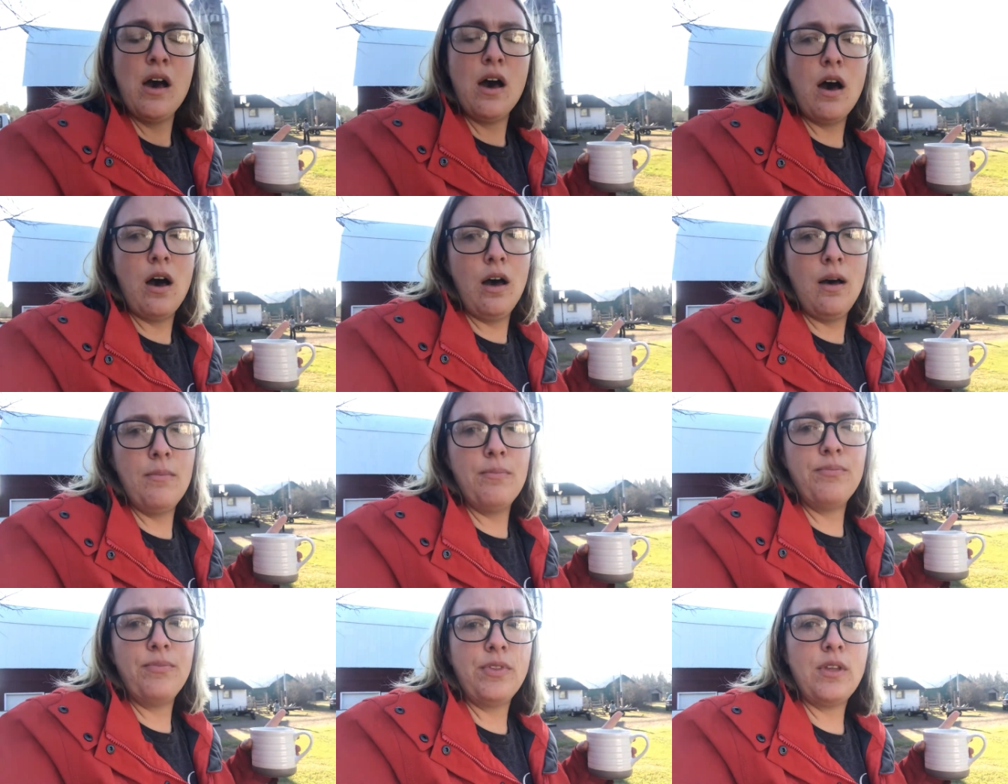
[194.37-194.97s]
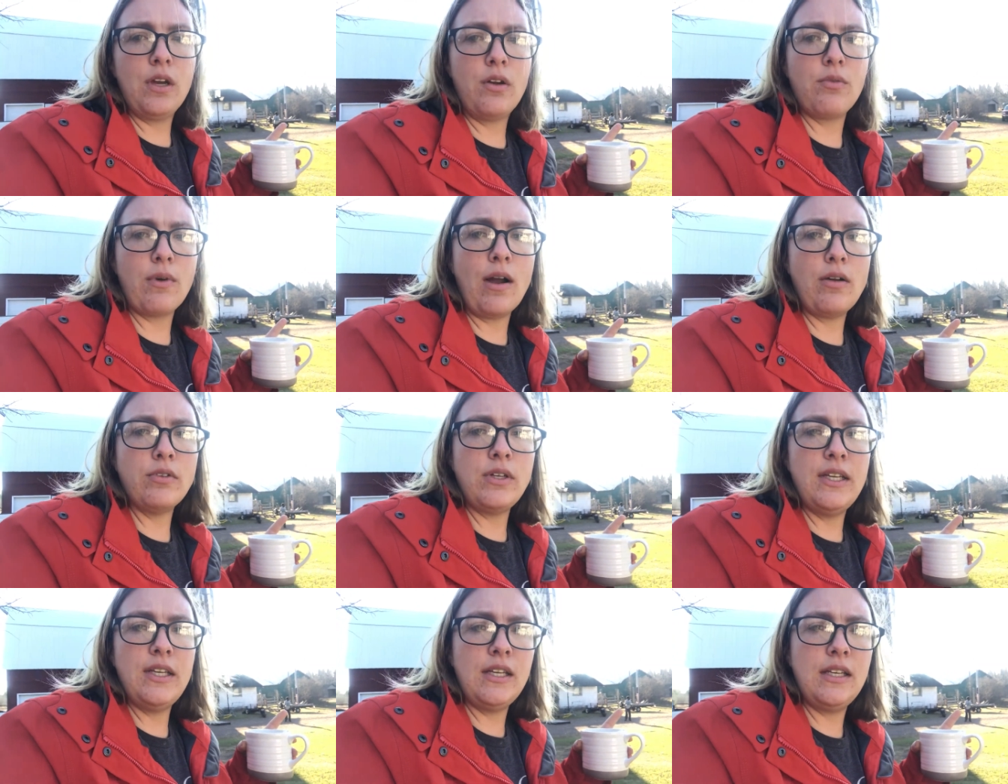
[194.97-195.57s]
Um, the
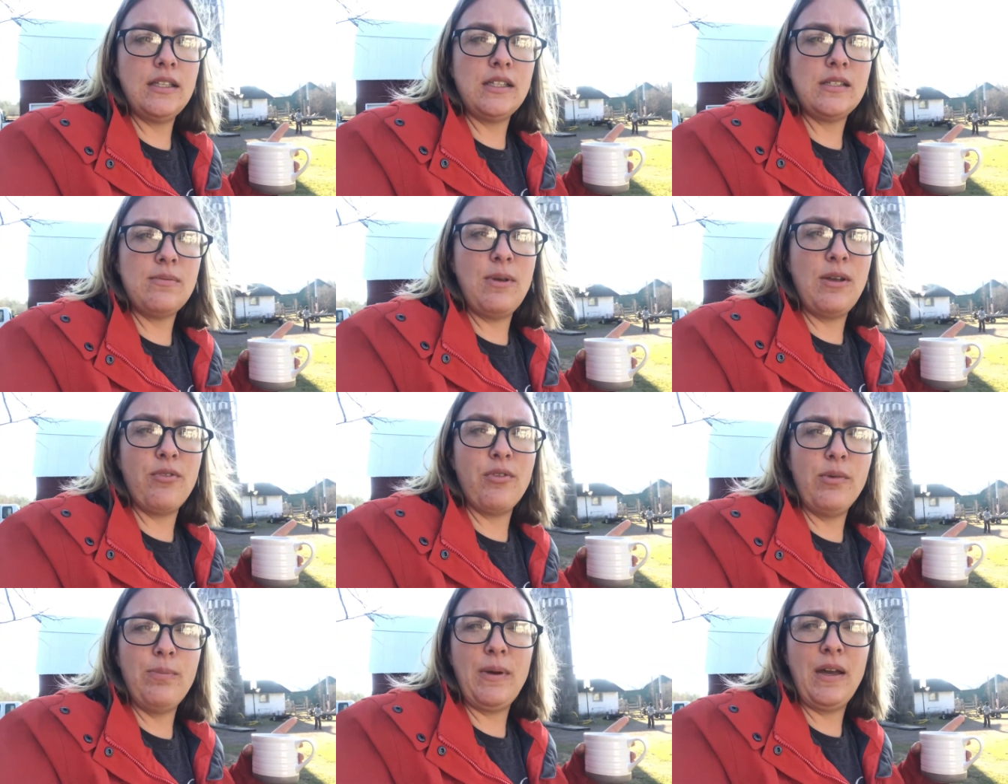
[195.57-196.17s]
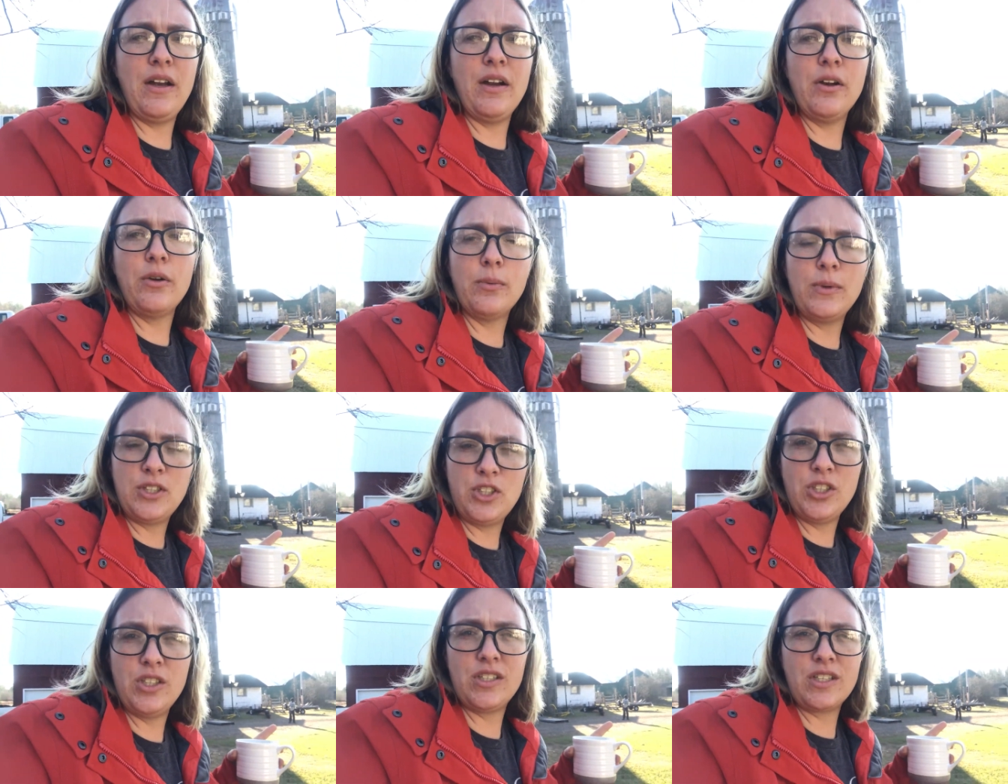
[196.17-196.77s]
grounding needs to be repaired,
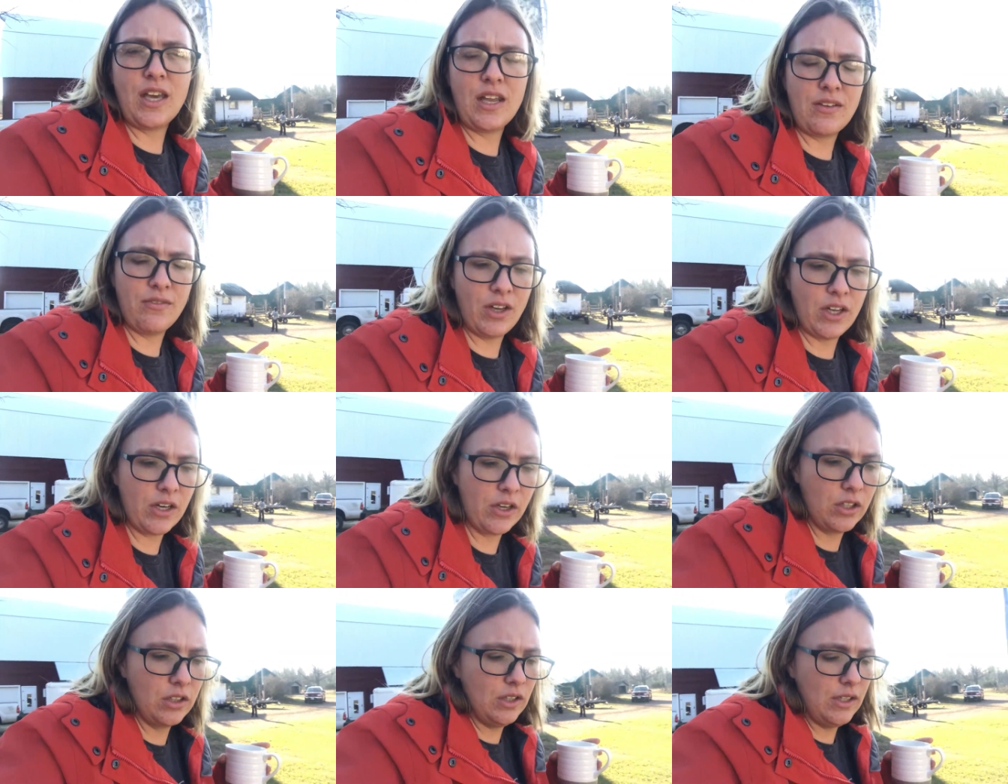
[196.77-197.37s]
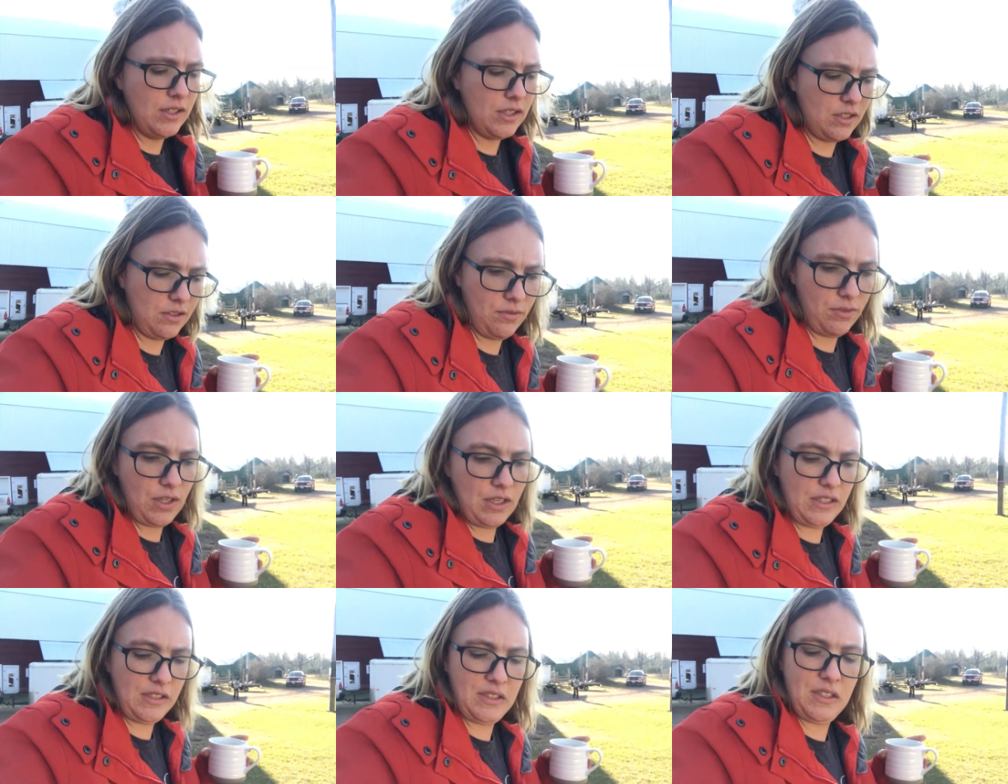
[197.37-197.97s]
which is kind of on our list of
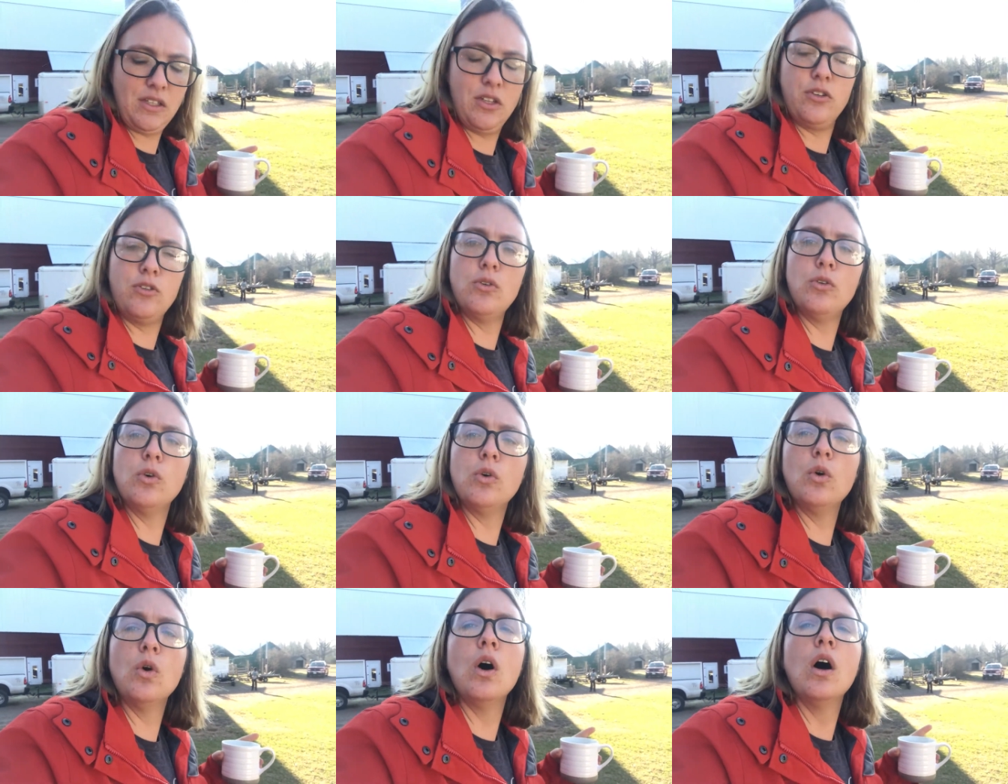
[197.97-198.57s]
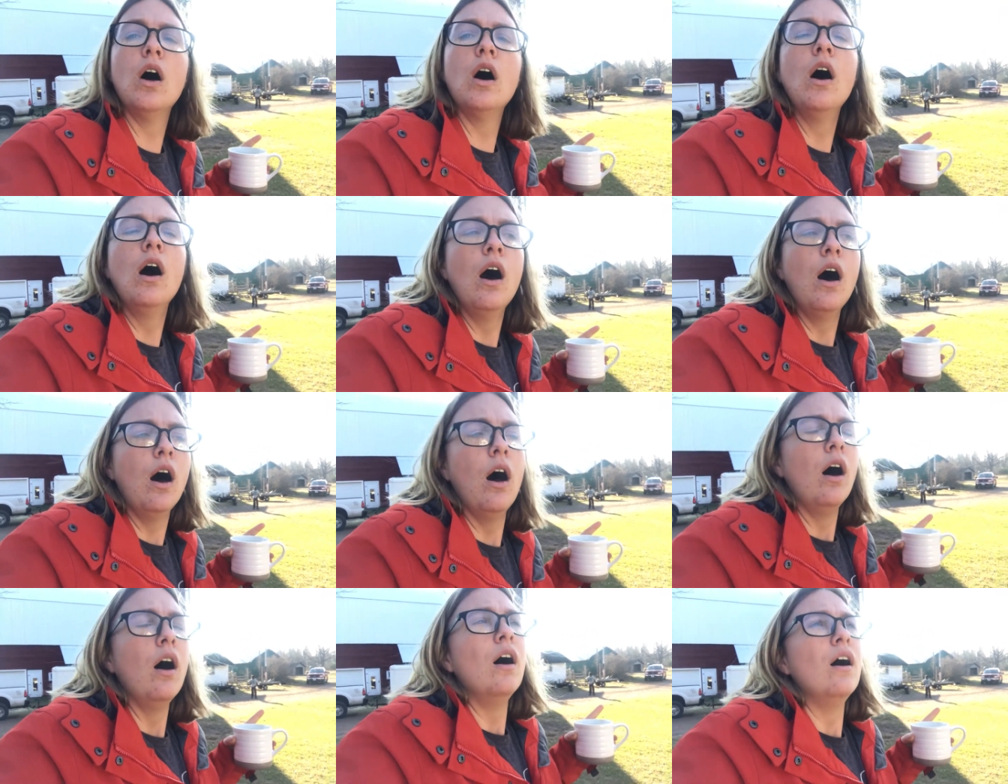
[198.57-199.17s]
things to do
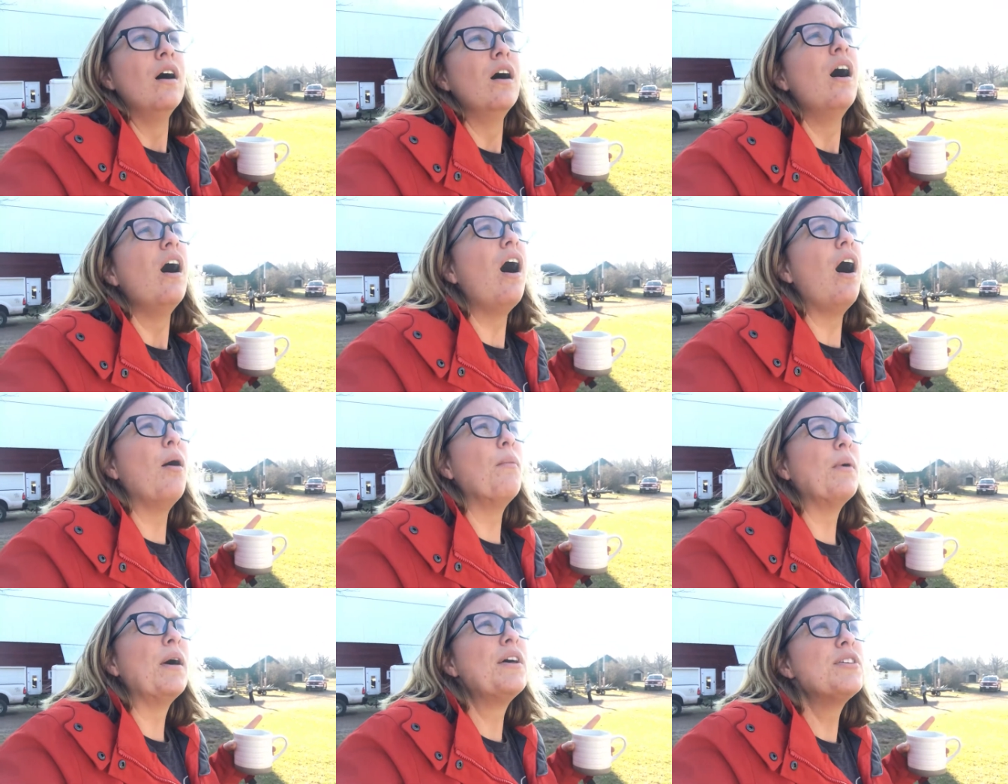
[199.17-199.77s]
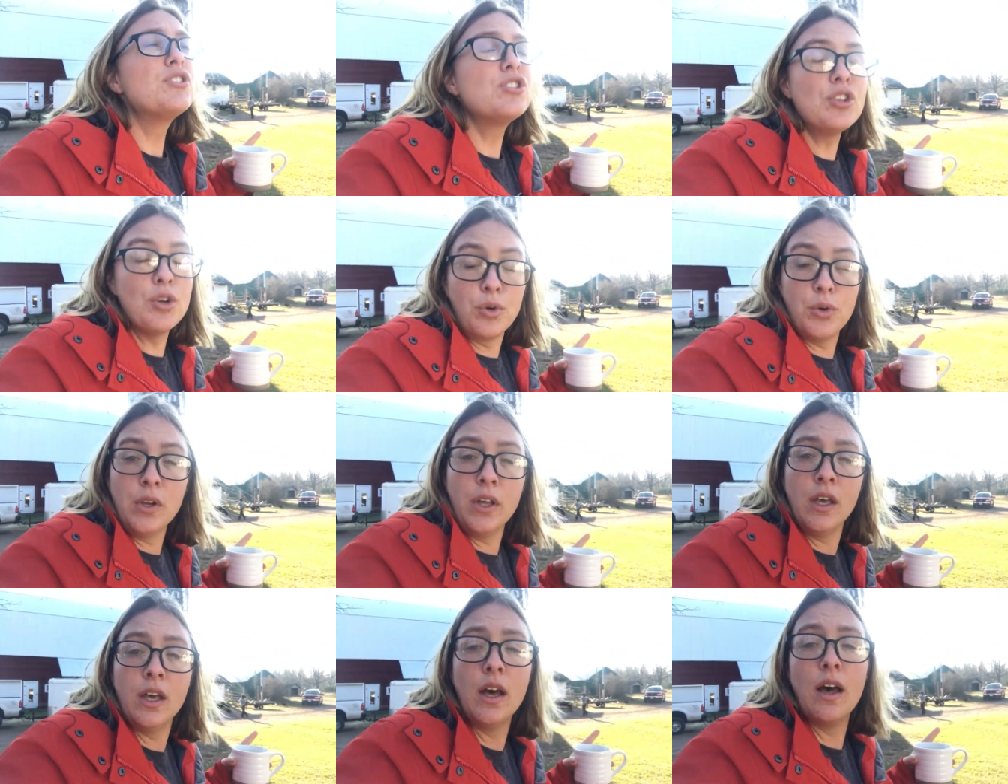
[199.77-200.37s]
um, soon.